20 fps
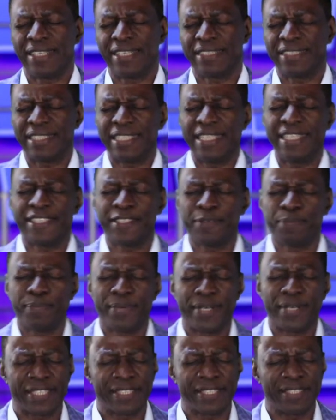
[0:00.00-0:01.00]
as
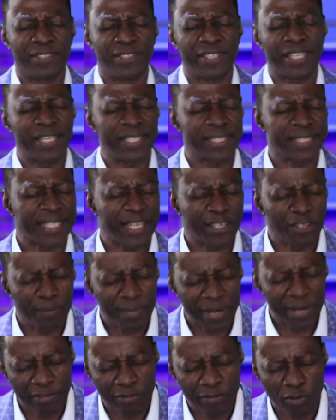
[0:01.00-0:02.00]
each person under the sound of
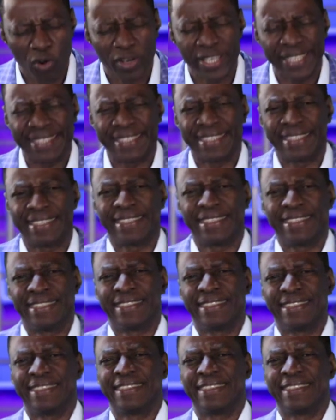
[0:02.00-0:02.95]
my voice,